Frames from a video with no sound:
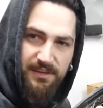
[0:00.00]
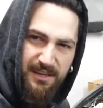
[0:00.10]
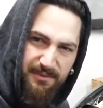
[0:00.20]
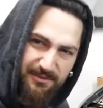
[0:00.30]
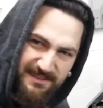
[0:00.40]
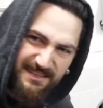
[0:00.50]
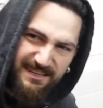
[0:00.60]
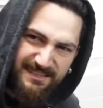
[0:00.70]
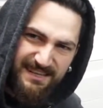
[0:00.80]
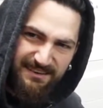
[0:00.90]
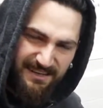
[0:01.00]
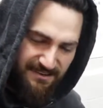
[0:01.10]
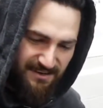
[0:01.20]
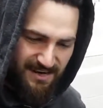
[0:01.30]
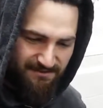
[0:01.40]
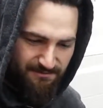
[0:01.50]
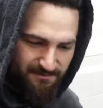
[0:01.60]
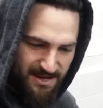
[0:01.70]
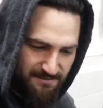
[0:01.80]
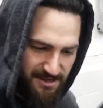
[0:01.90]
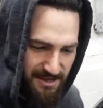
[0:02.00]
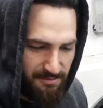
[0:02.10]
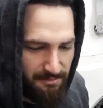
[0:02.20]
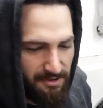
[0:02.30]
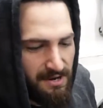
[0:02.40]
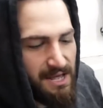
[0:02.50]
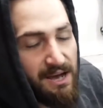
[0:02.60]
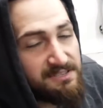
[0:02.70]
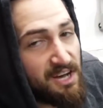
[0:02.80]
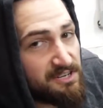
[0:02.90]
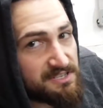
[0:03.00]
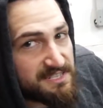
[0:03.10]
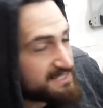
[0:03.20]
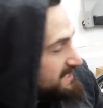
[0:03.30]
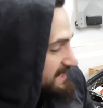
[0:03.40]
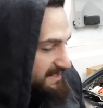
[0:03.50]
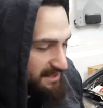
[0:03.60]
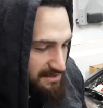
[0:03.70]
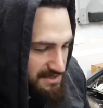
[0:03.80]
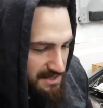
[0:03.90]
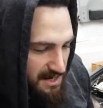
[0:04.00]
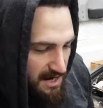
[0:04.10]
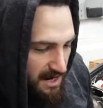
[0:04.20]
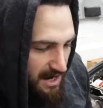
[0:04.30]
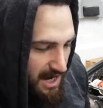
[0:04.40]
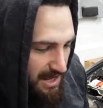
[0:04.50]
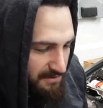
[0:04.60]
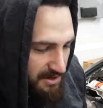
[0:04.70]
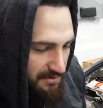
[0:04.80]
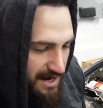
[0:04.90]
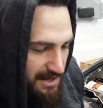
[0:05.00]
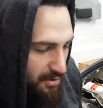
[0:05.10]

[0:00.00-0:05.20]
not gonna be able to see it. It's down here. I have it mounted behind the bumper. It was $168. The Greddy